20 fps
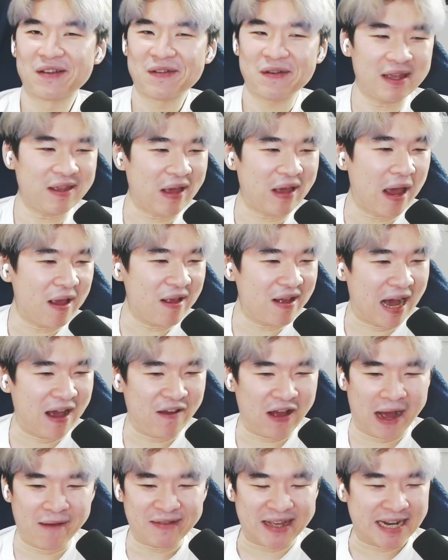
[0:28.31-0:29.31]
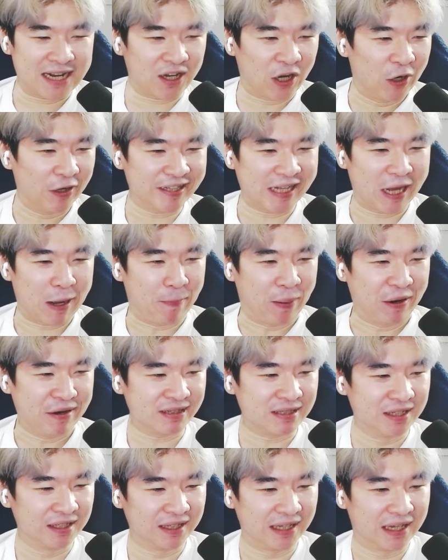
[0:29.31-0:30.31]
I, I, I'm getting called out
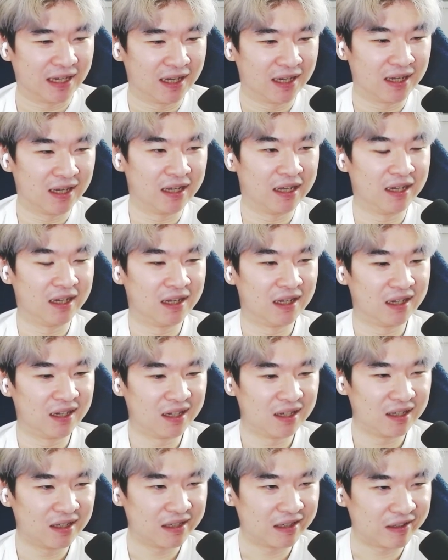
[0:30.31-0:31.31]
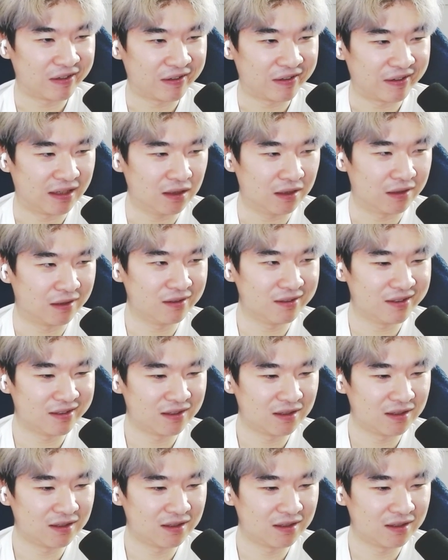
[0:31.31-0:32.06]
personally. Oh, hello.